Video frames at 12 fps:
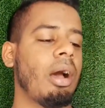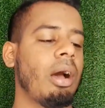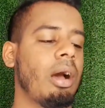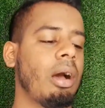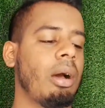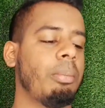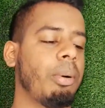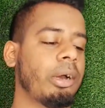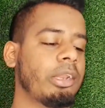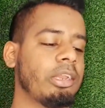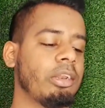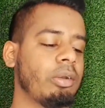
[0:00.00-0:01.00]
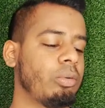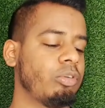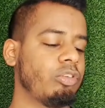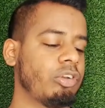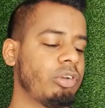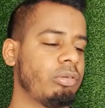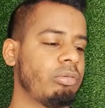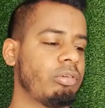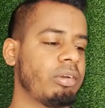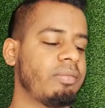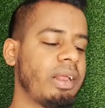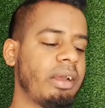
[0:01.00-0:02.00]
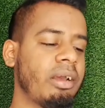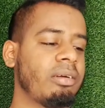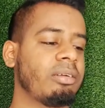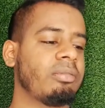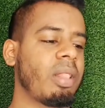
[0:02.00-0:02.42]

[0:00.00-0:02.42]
body lotion. Nivea